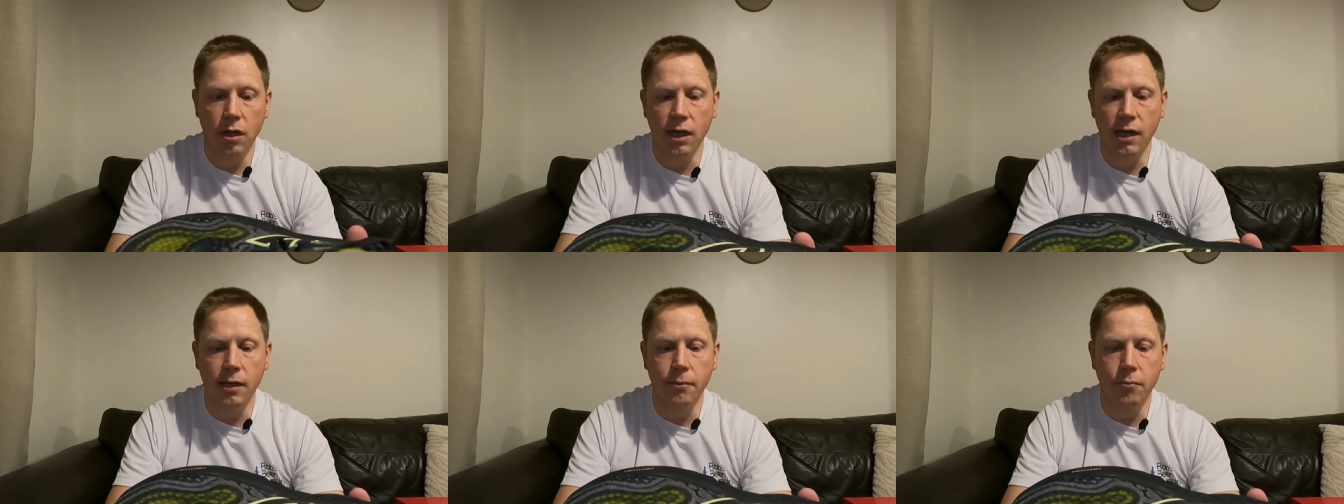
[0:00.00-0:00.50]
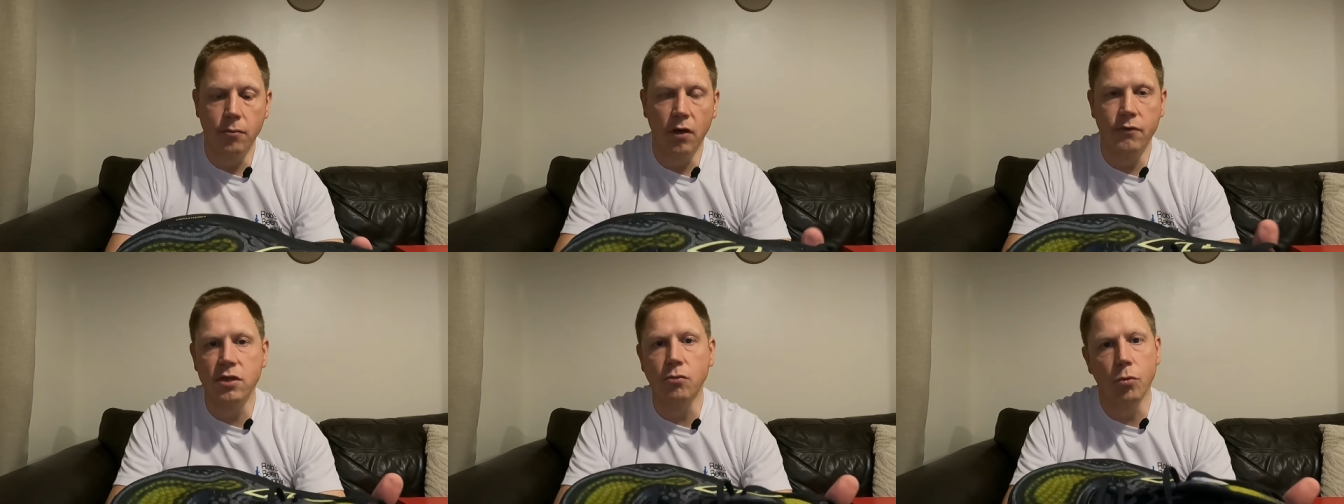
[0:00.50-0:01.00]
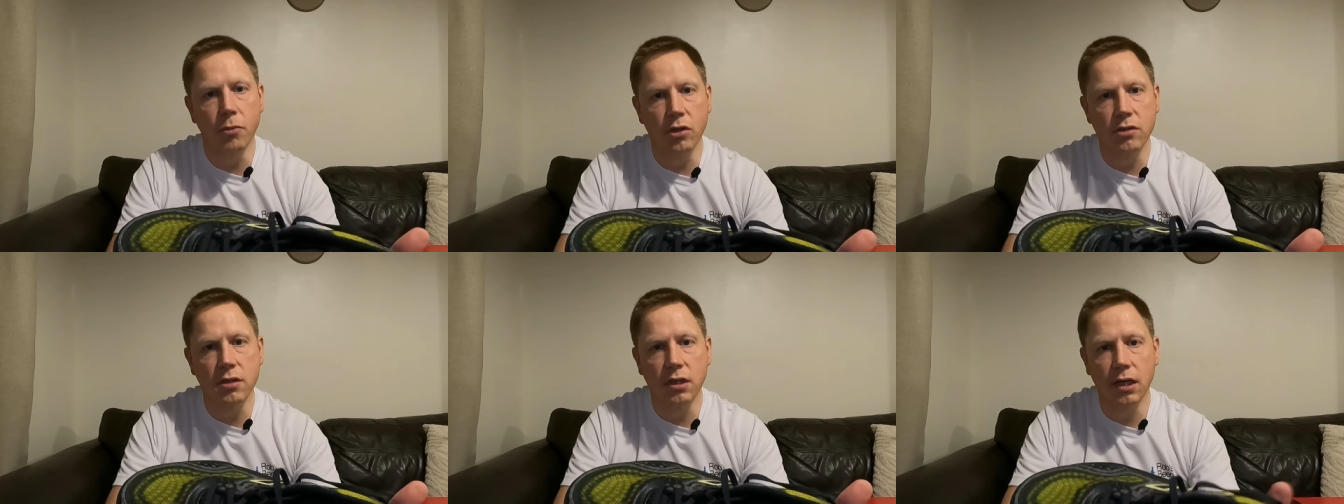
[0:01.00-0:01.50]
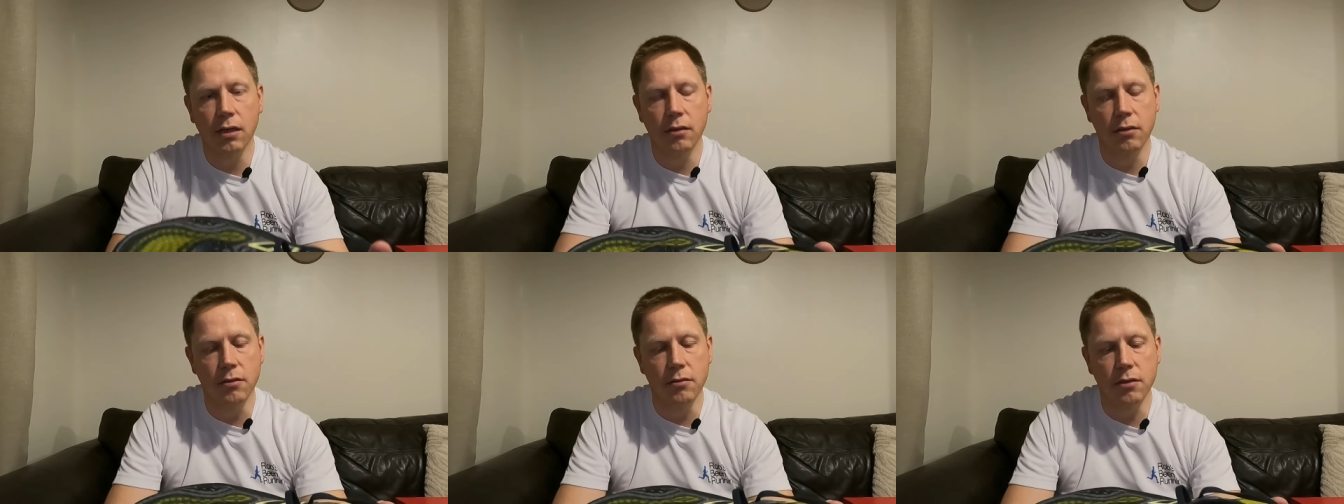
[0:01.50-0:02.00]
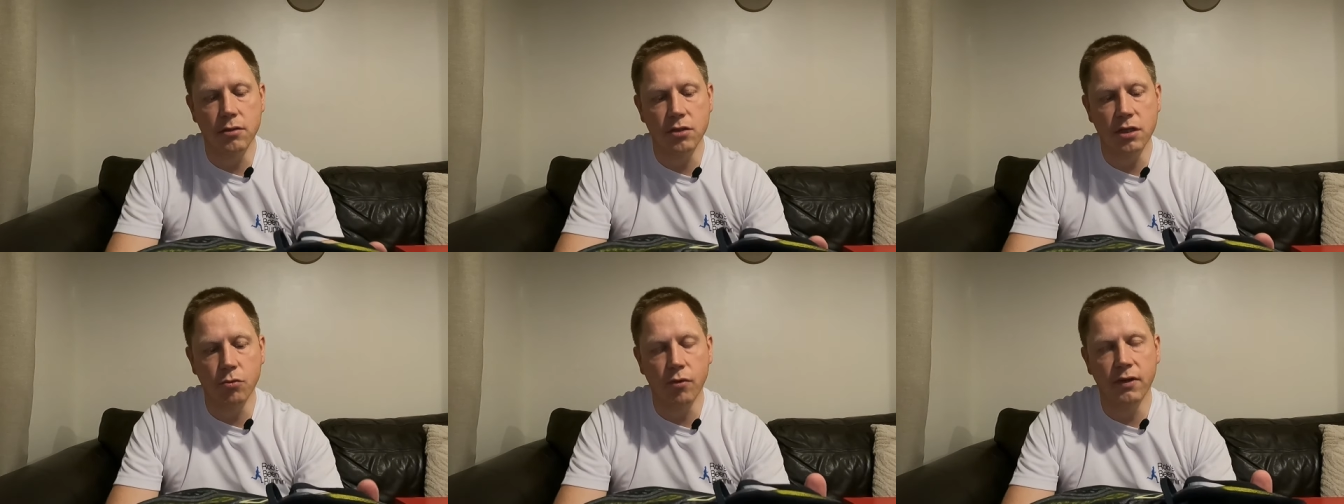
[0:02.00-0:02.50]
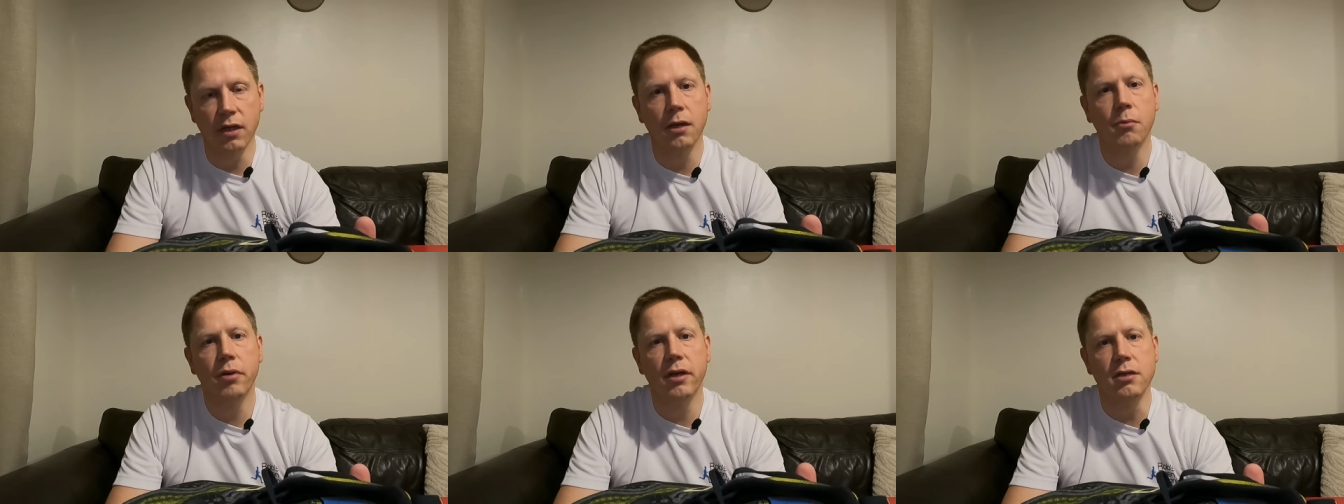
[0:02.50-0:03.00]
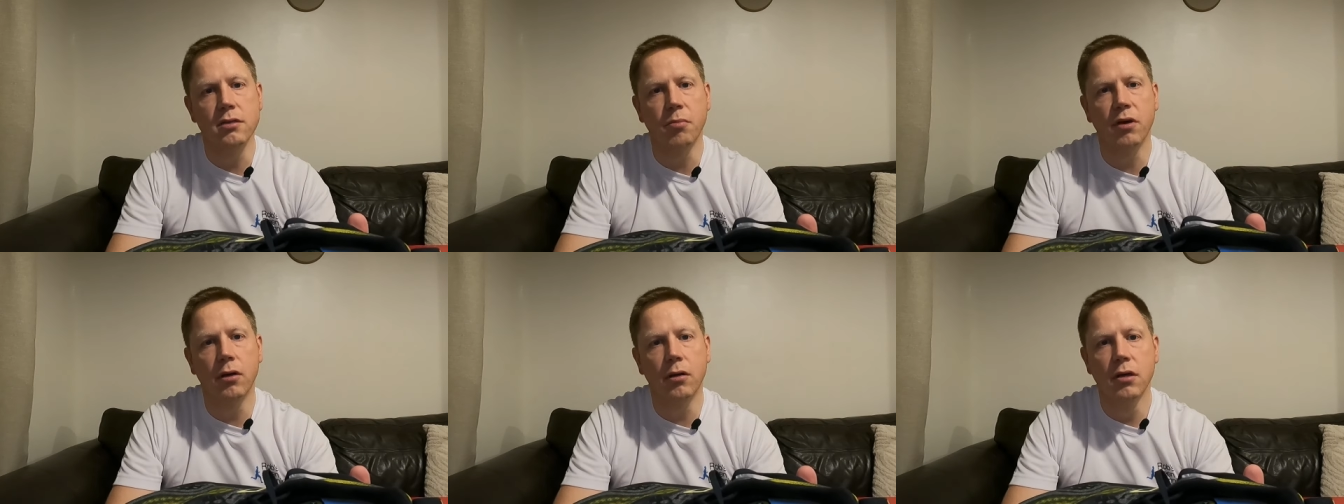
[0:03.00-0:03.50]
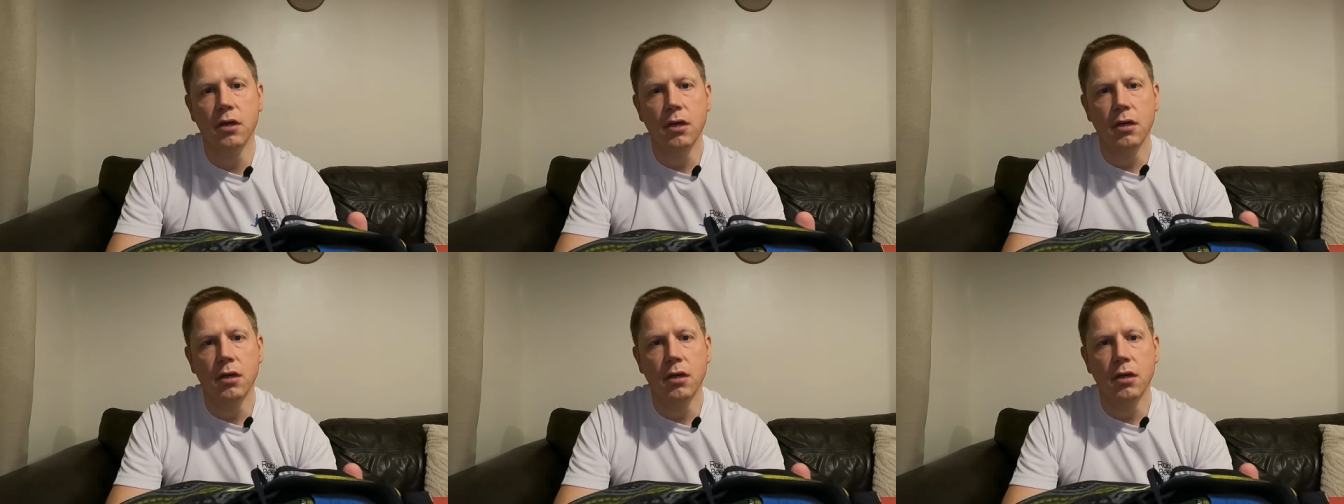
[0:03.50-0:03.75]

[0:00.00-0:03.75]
Um, obviously, we'll monitor that and, and see whether that plays a part